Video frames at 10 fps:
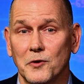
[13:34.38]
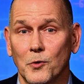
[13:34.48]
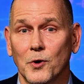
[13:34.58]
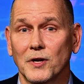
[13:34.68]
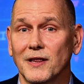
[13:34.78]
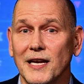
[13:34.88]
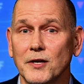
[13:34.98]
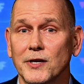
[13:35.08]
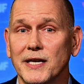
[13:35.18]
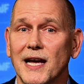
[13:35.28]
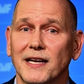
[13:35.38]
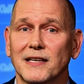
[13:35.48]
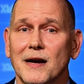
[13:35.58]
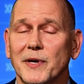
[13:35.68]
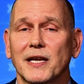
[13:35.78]
your lingering
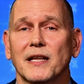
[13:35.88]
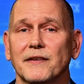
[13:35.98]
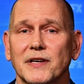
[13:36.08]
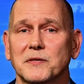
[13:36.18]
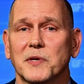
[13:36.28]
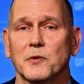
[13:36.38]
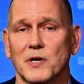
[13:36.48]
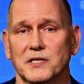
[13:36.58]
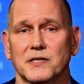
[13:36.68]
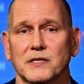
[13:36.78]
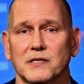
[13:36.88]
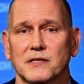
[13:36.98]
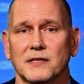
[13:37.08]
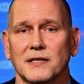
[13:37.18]
economic and investment questions.